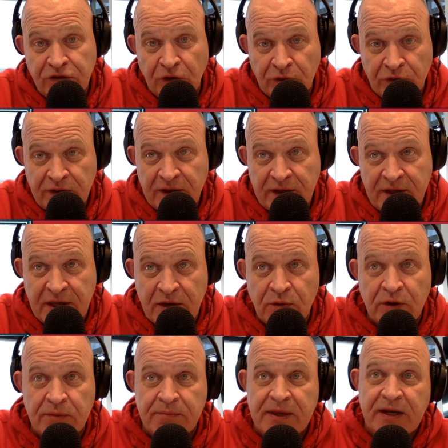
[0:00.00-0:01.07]
so he
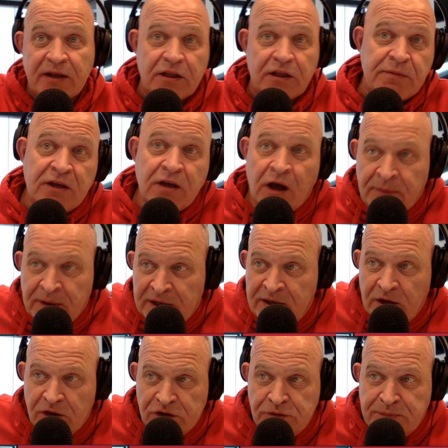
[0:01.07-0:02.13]
would immediately become a
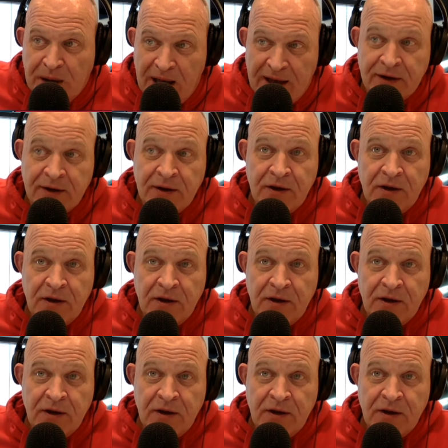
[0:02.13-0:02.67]
kill spot